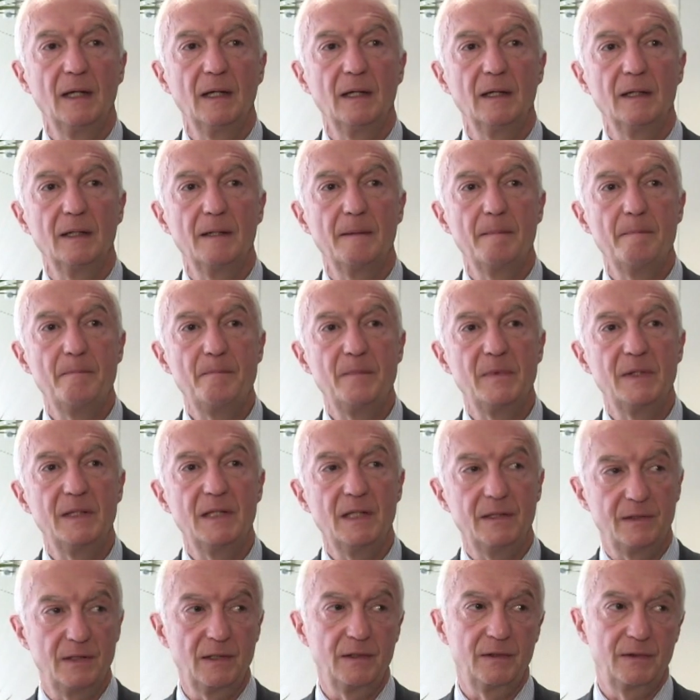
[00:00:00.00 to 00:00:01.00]

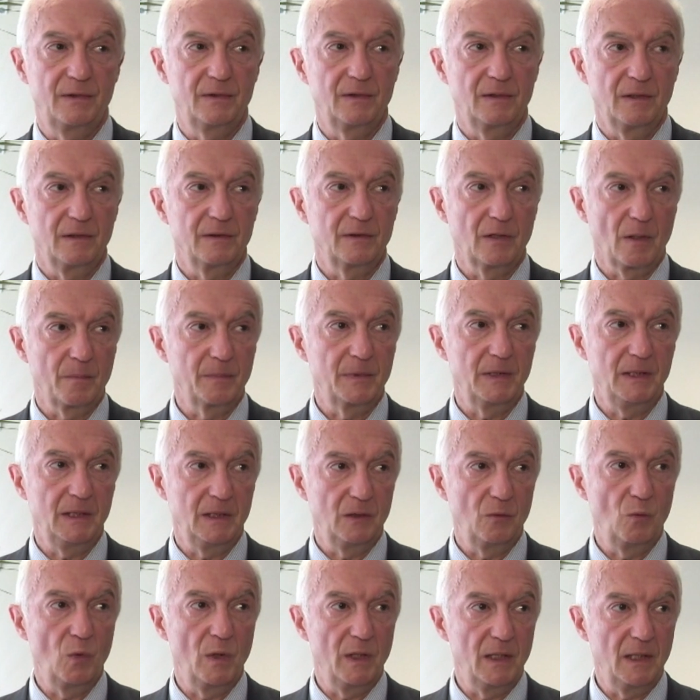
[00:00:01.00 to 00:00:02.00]
This is
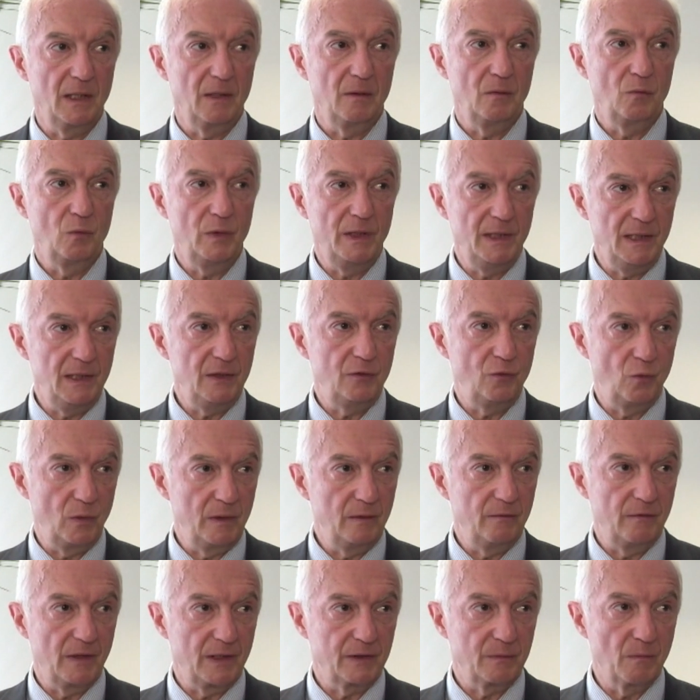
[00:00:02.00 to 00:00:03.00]
something where we need to
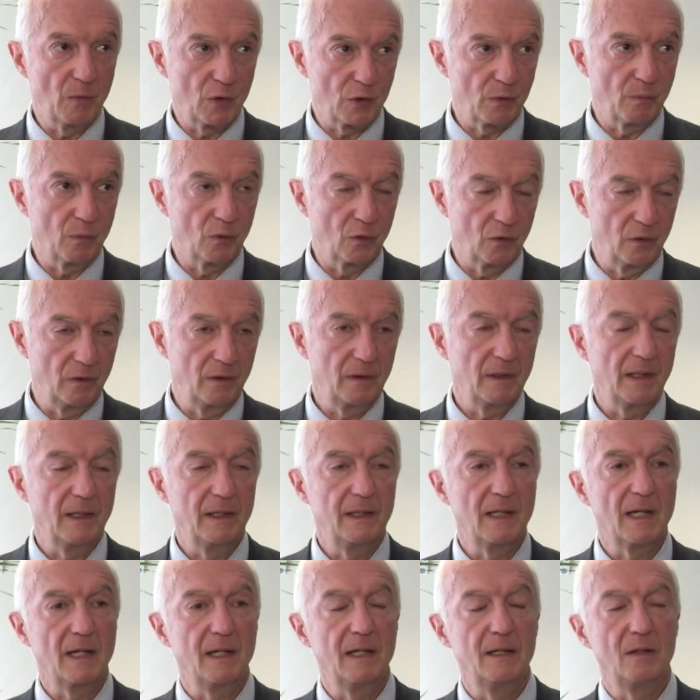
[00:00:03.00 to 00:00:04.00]
invest much more,
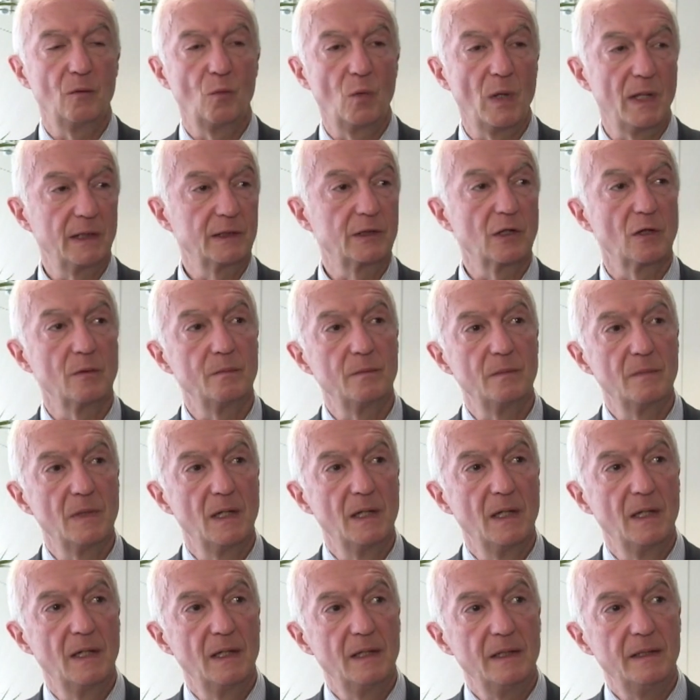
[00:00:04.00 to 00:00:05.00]
and I
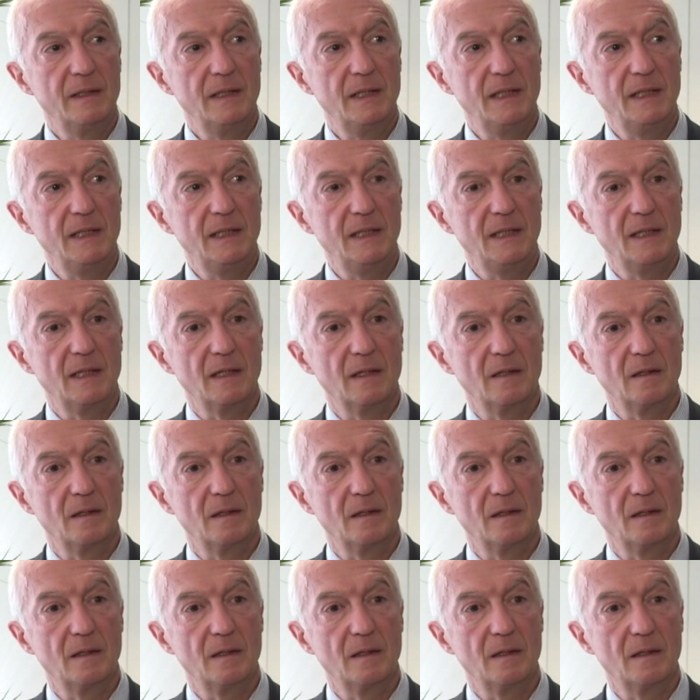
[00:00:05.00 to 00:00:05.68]
welcome the